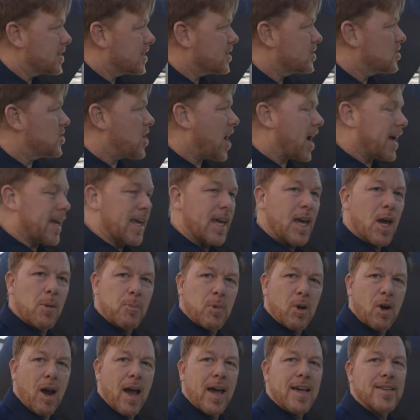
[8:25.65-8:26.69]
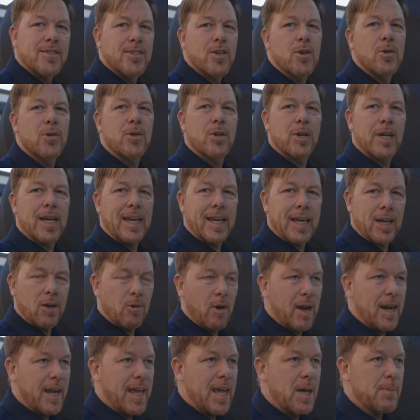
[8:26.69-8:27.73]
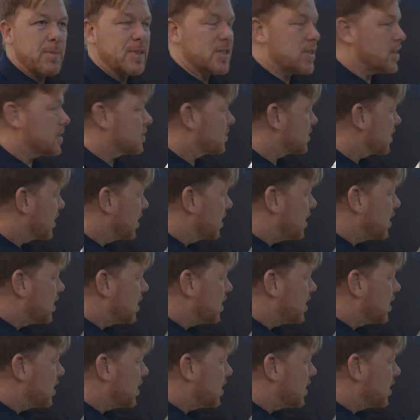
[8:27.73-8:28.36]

it's jacking up your ISO, you're getting grainy images.